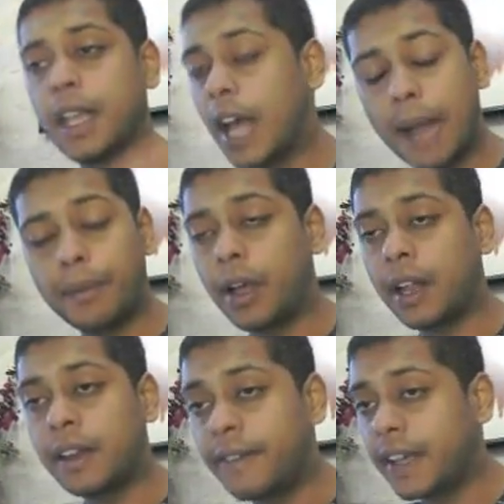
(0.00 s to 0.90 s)
I'm not
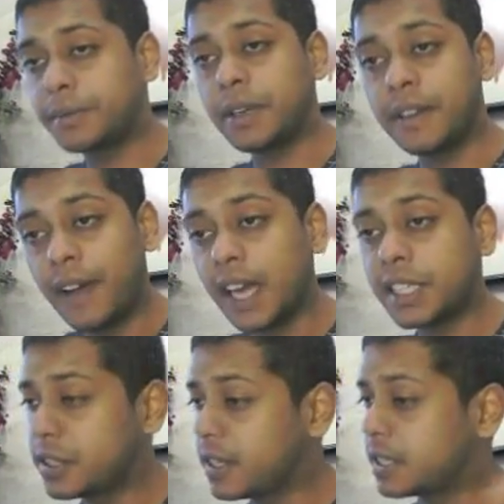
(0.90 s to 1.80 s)
an investment
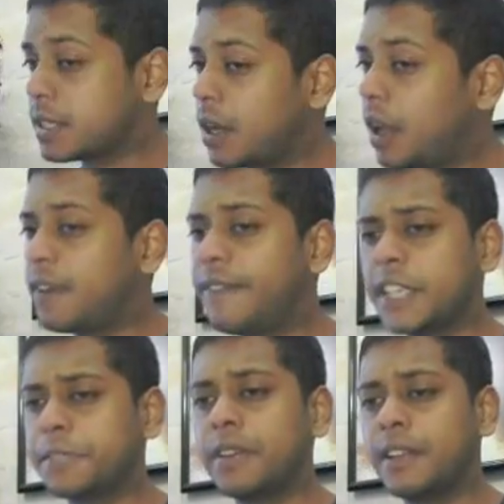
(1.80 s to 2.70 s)
advisor. This is not
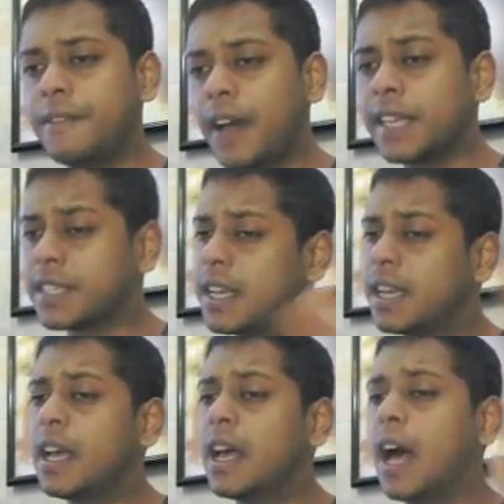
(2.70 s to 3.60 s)
investment advice.
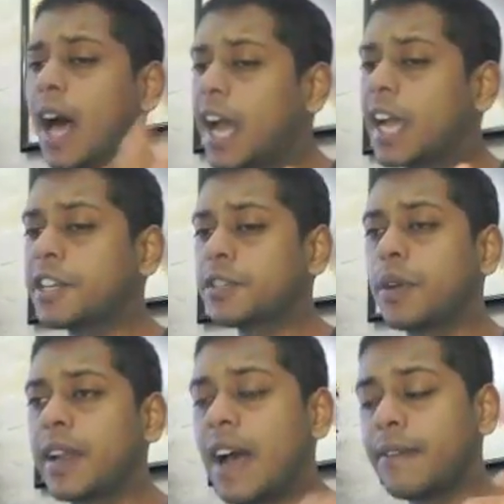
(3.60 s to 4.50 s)
I just
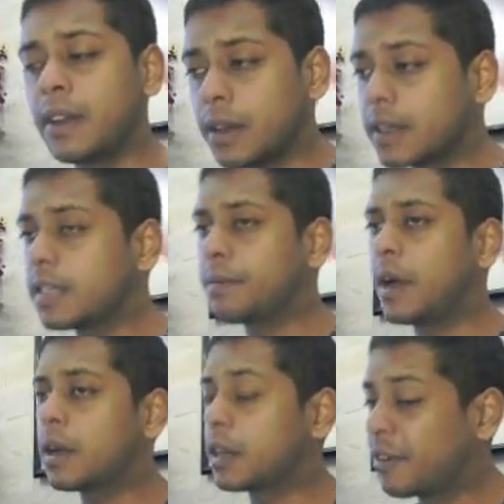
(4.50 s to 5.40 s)
want to have a look at the
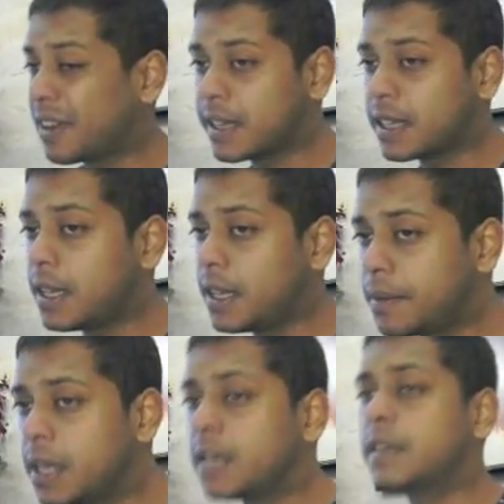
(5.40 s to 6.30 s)
market
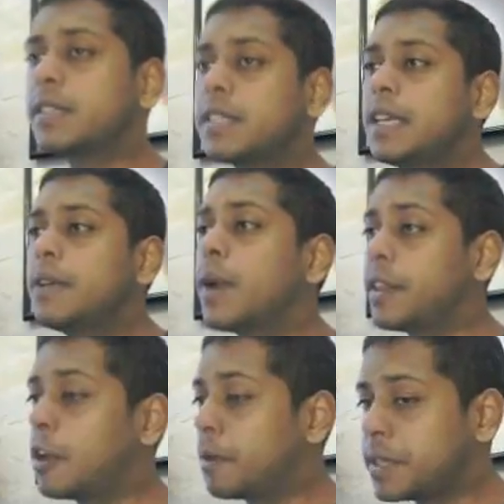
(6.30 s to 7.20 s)
critically to see where
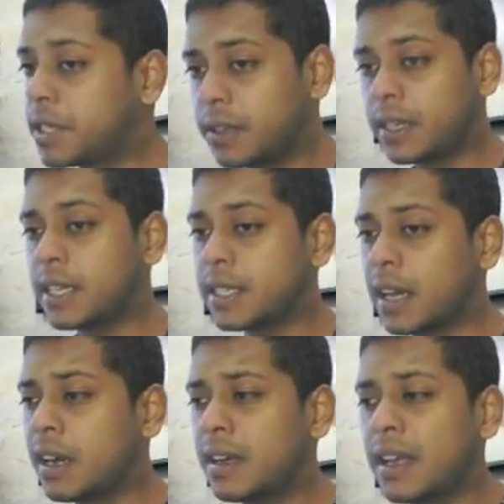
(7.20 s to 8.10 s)
the opportunities
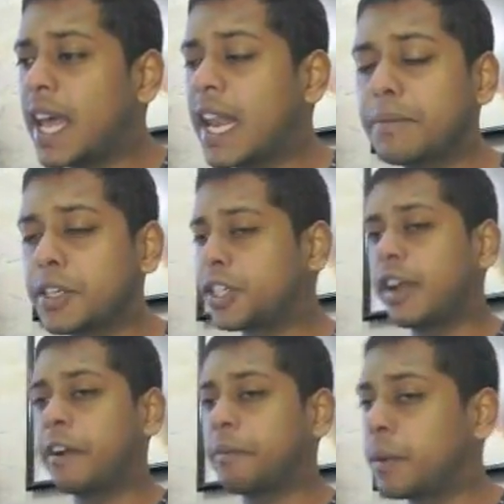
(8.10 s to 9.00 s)
are, and I'm just
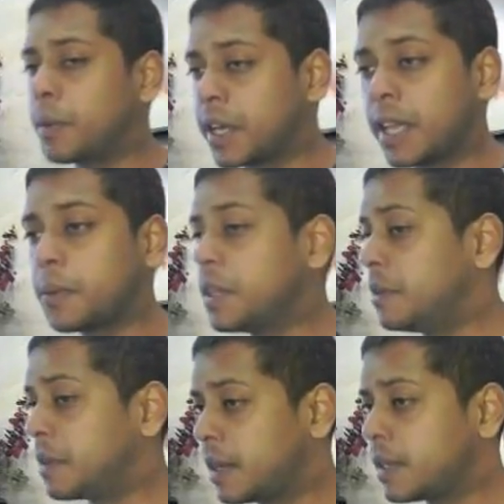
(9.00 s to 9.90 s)
sharing my working with
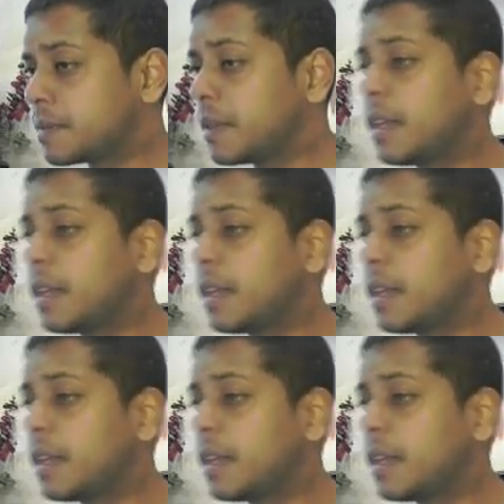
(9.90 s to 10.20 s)
you guys.